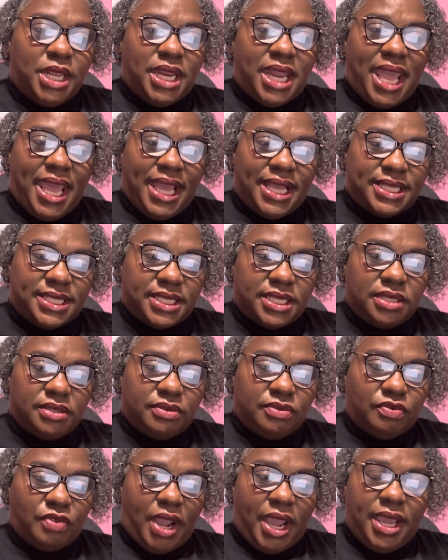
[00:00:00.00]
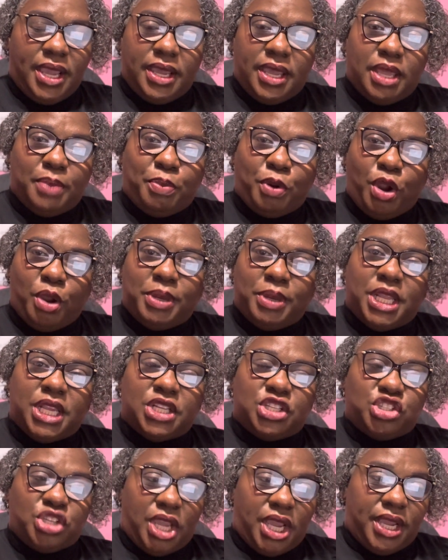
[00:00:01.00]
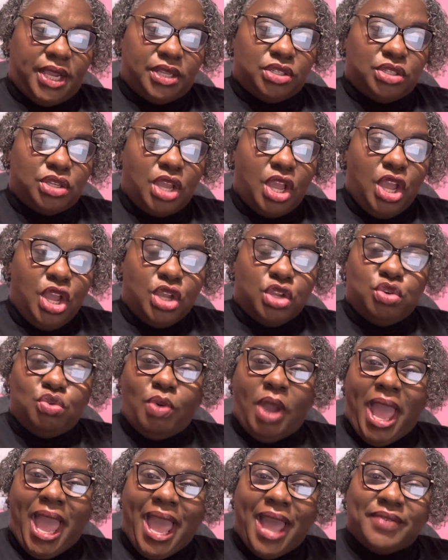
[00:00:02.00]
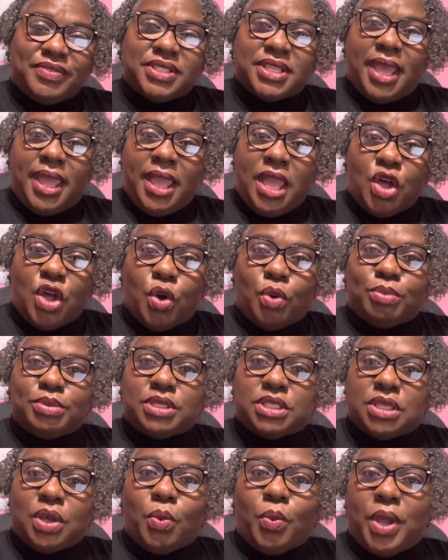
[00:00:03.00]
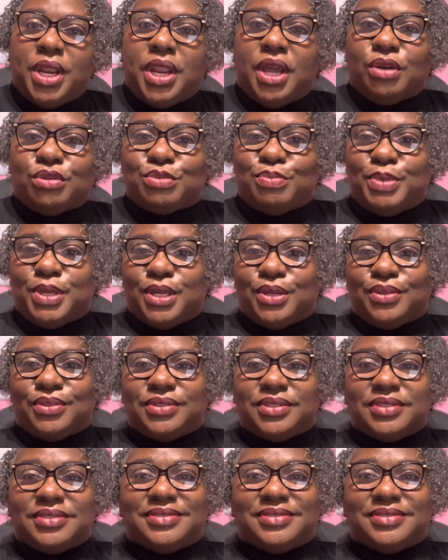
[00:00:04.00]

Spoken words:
exit, right? And permanent change, you have to help someone else build.